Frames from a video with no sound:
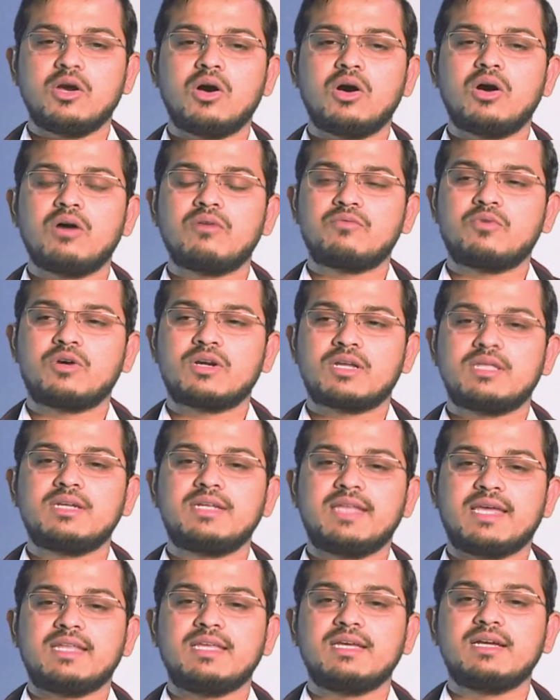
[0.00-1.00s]
of what are the
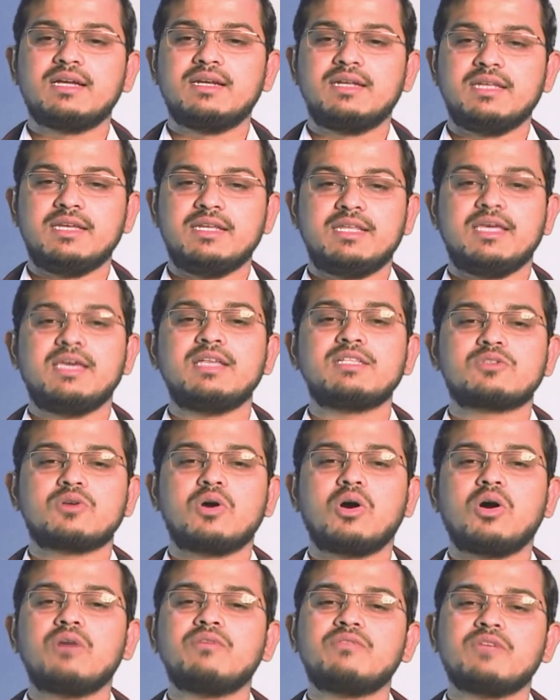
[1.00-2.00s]
technical details
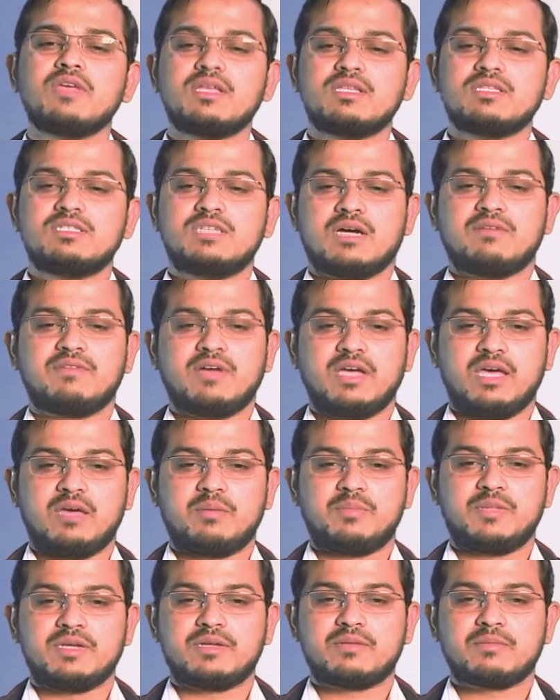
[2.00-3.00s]
of Java
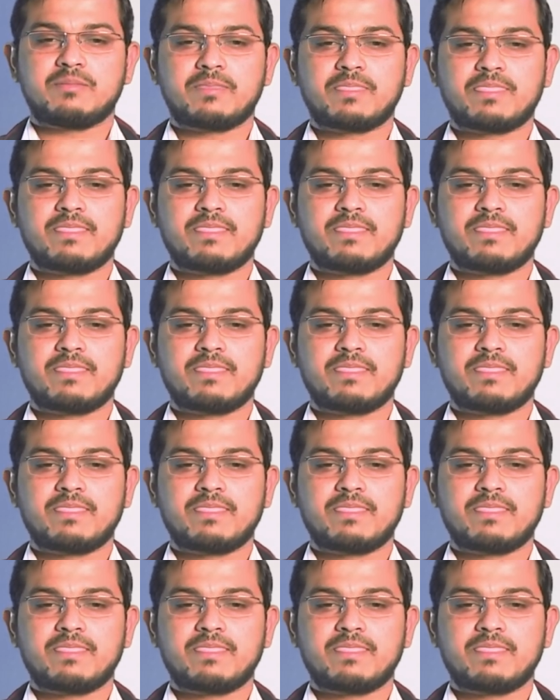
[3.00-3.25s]
applet.